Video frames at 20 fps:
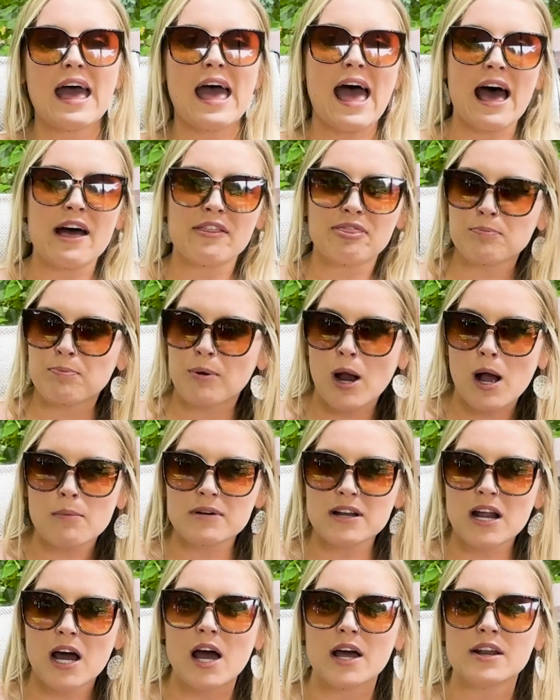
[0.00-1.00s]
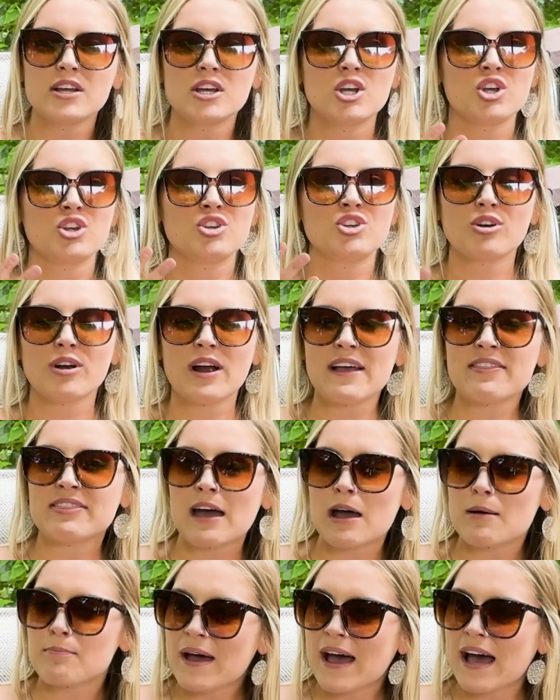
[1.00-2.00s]
At the Promenade, you're at
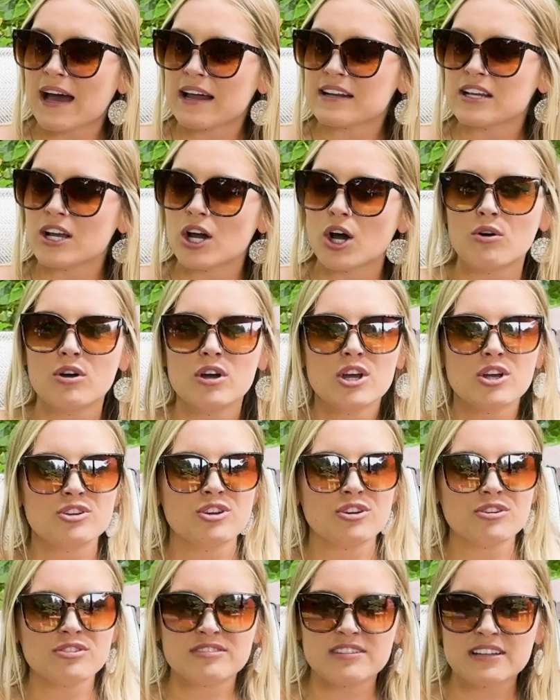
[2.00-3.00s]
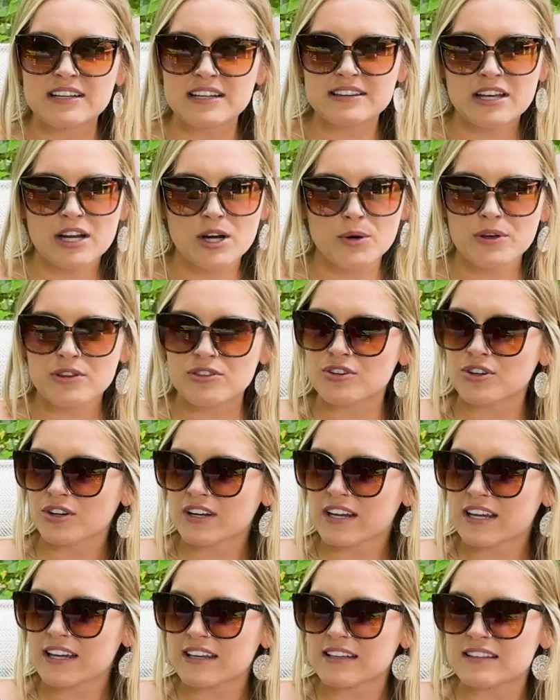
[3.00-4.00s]
that patio, you're sitting there with your
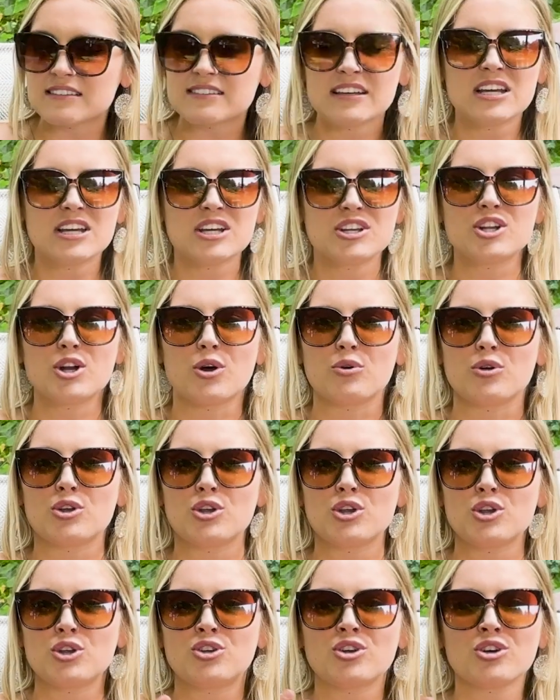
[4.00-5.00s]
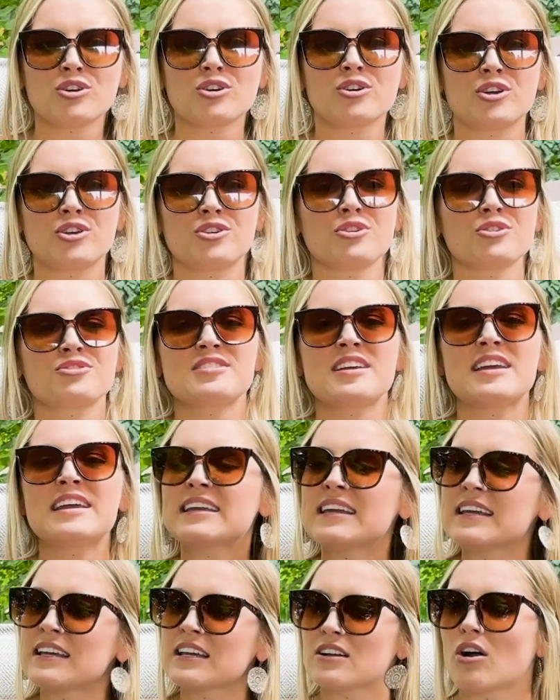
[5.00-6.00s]
kids, you're
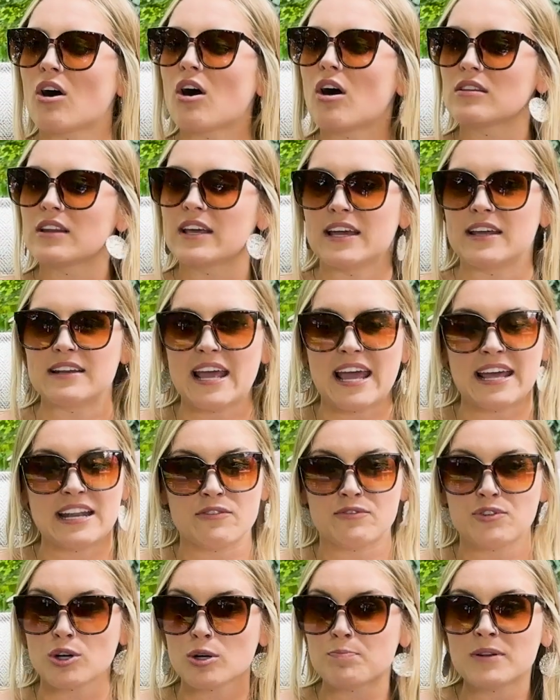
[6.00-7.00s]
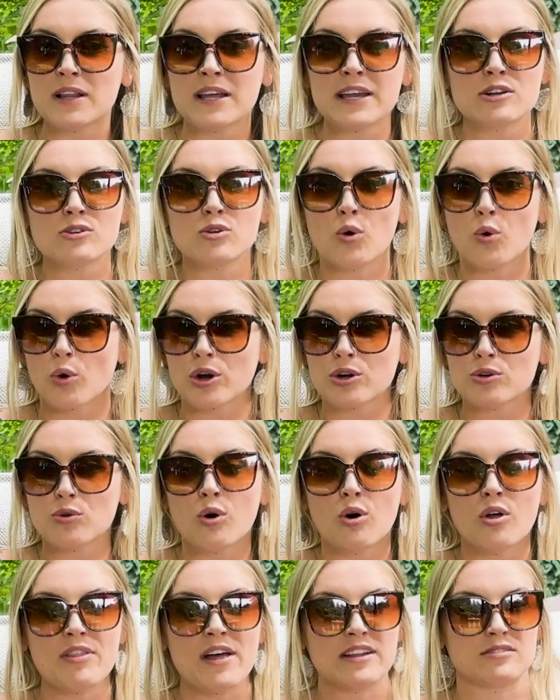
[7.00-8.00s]
taking it all in. And if you're playing
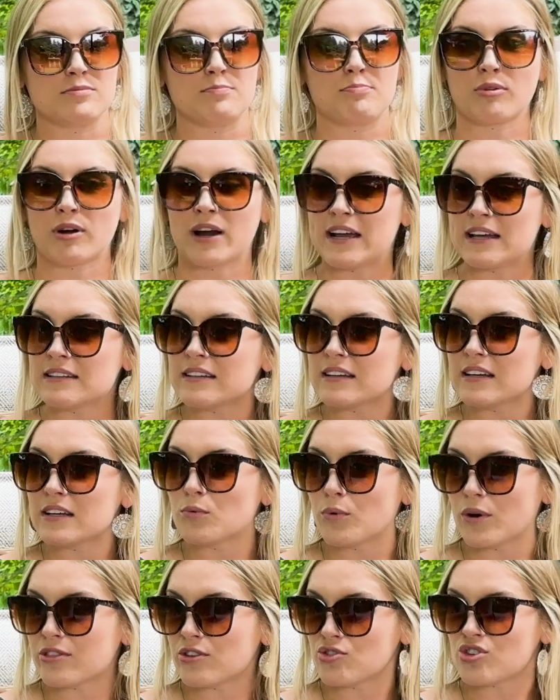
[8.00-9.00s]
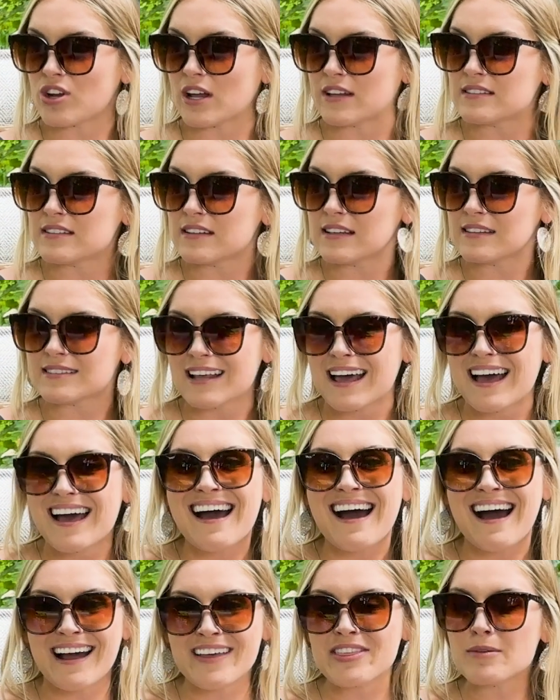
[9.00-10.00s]
cornhole that's branded with Agentis,
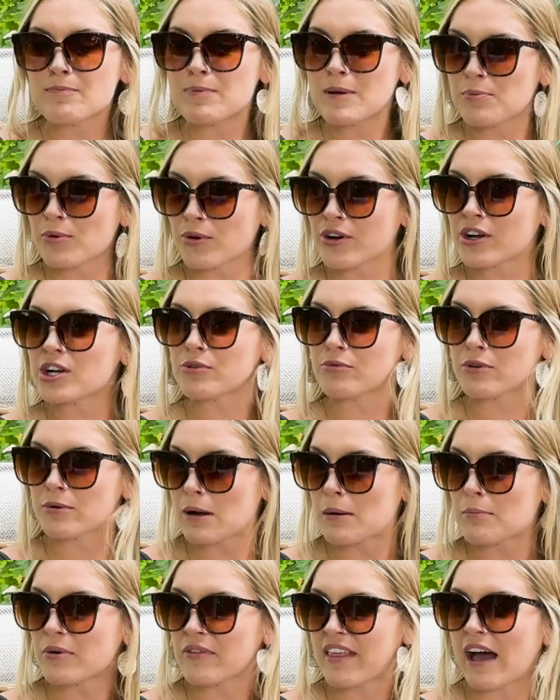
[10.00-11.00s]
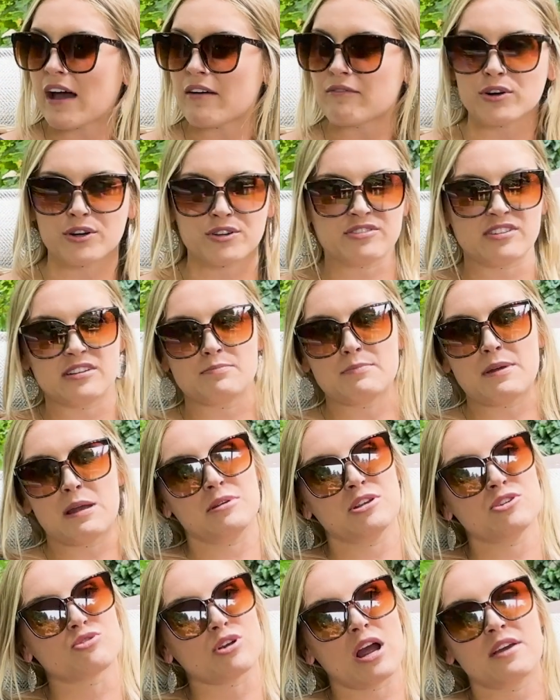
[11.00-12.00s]
I think people are going to remember that versus
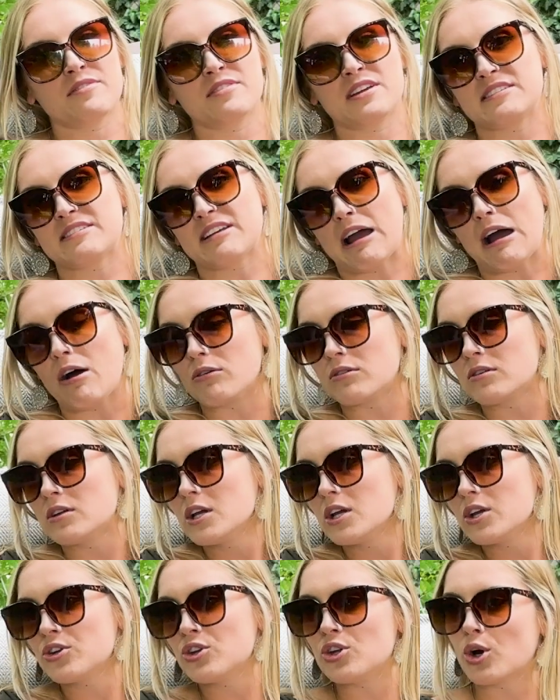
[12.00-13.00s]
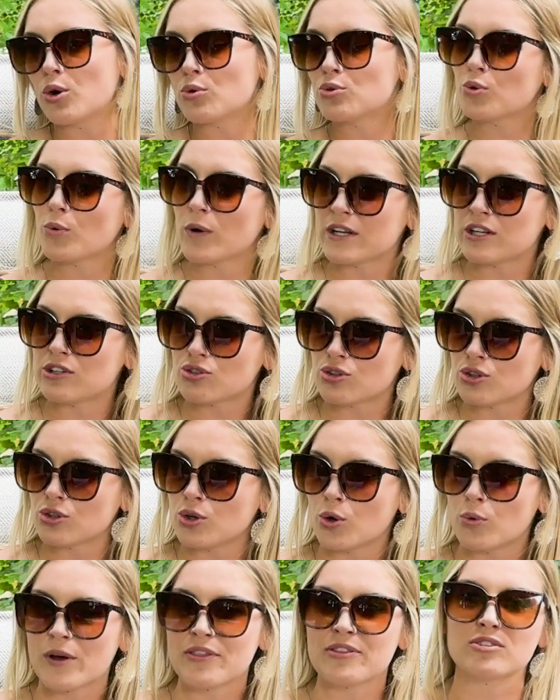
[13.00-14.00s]
maybe driving down,
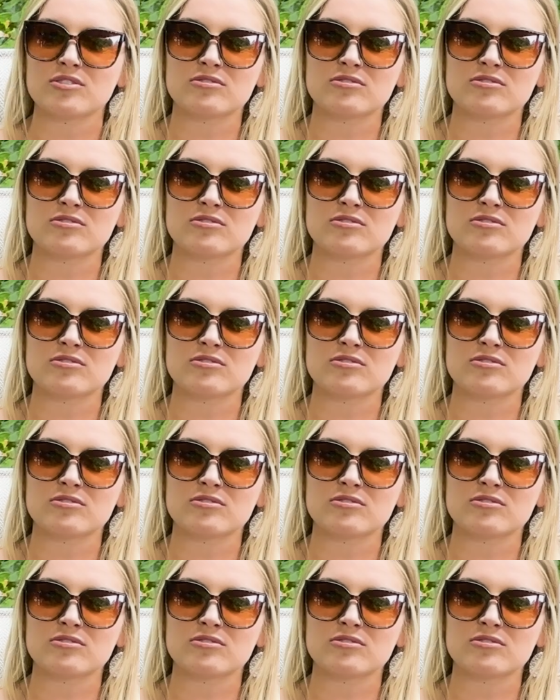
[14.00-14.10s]
22 when they're